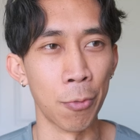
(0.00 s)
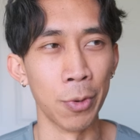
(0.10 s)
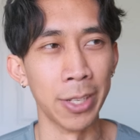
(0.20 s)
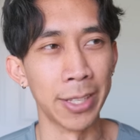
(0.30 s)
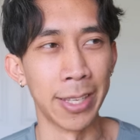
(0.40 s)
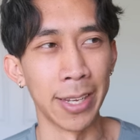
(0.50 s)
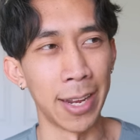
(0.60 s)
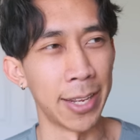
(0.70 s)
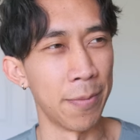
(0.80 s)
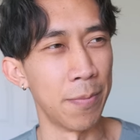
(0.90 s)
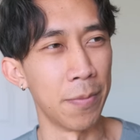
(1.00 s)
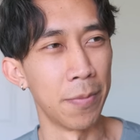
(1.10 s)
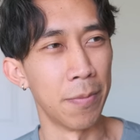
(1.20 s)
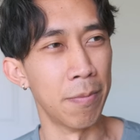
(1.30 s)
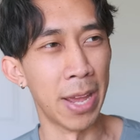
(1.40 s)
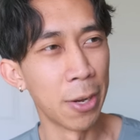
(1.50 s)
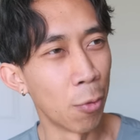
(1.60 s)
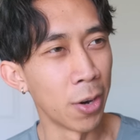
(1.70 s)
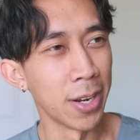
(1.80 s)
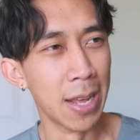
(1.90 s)
really think I can make
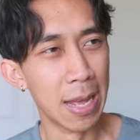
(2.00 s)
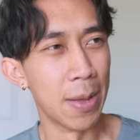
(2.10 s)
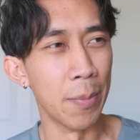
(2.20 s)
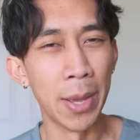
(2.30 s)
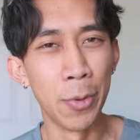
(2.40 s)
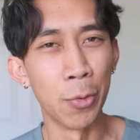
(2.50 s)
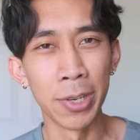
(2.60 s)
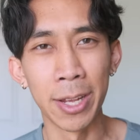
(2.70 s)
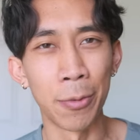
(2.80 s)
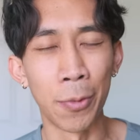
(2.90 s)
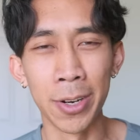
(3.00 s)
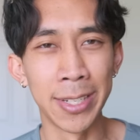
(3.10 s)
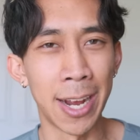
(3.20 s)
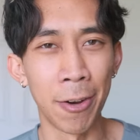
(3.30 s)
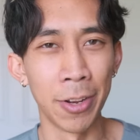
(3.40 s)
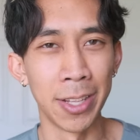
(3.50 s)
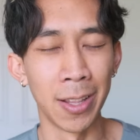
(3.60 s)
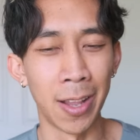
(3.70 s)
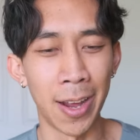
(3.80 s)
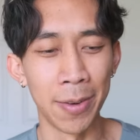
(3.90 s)
one. Maybe we'll get one down in the
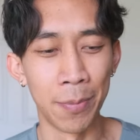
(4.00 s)
line,